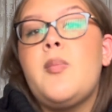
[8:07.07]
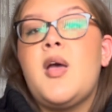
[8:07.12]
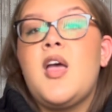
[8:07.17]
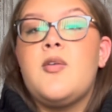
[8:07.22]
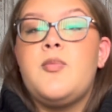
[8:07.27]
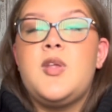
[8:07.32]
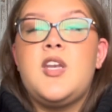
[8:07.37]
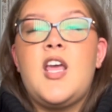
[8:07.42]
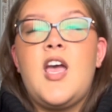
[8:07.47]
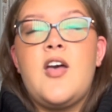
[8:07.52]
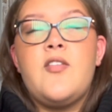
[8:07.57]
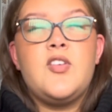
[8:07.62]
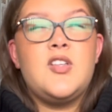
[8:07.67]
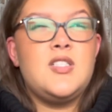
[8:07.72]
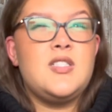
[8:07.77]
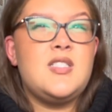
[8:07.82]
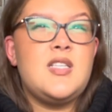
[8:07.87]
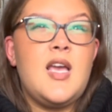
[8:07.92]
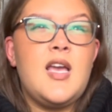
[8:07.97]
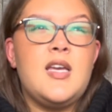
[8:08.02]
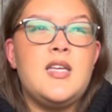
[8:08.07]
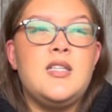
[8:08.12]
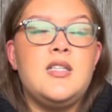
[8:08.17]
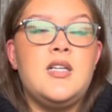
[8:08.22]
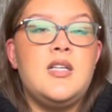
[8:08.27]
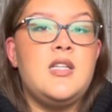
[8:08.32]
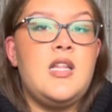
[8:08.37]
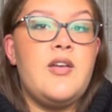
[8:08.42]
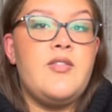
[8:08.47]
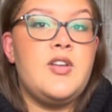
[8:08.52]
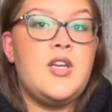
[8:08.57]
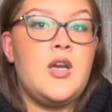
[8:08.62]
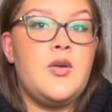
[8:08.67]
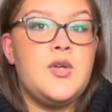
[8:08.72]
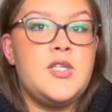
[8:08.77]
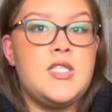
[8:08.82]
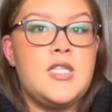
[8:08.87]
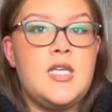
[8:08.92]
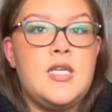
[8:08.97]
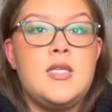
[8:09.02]
I've been having 10,
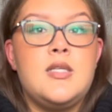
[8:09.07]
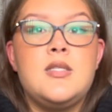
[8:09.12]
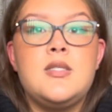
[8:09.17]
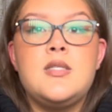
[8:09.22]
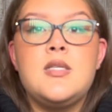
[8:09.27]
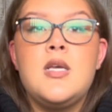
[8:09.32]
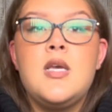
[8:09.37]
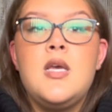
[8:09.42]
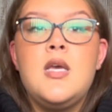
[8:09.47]
11-hour days,